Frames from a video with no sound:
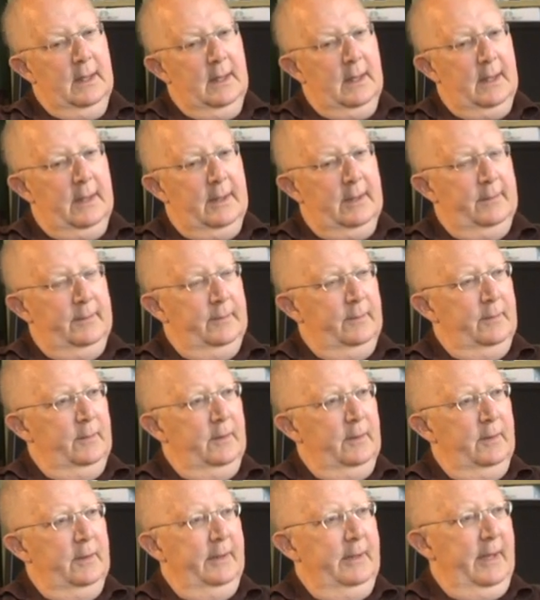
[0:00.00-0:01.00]
um,
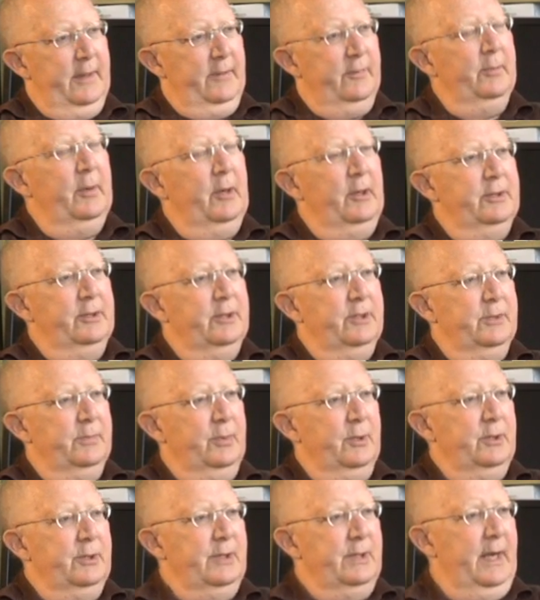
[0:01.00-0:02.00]
the anthropologists
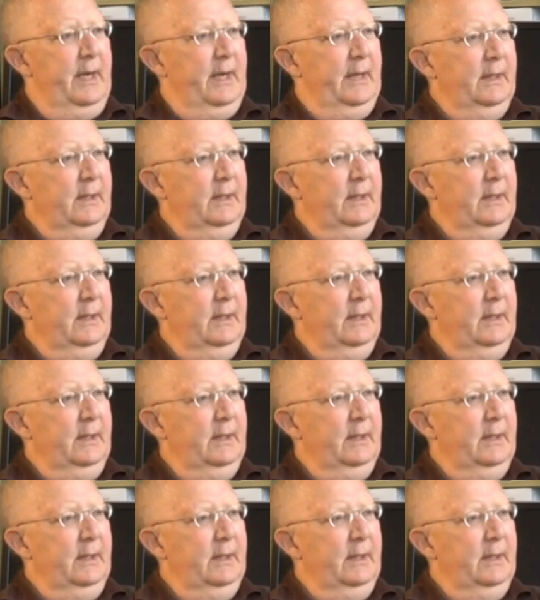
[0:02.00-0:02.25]
per se.